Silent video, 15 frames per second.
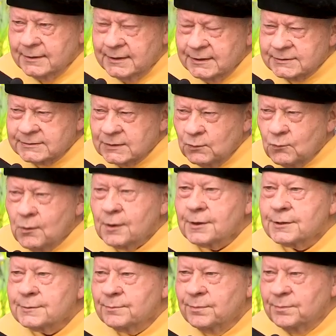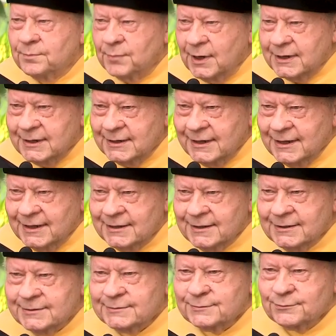this award, but it
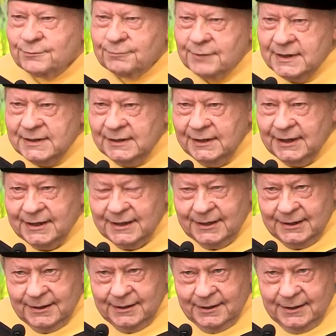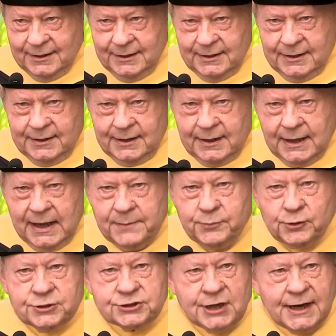is really a
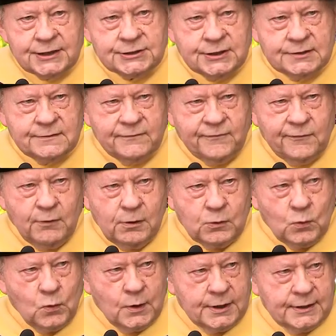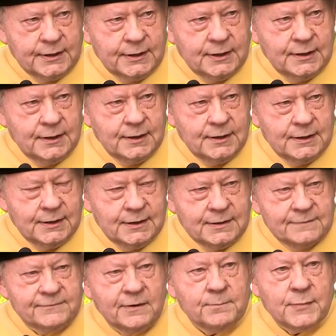projection forward
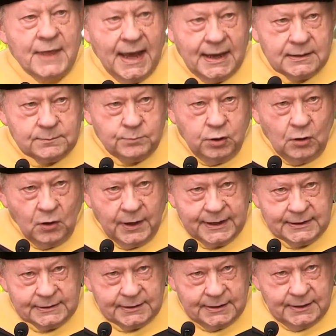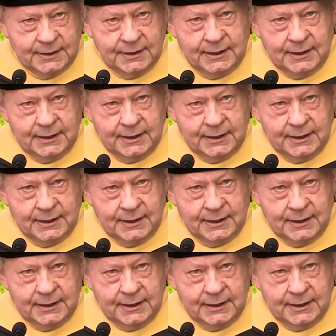from that point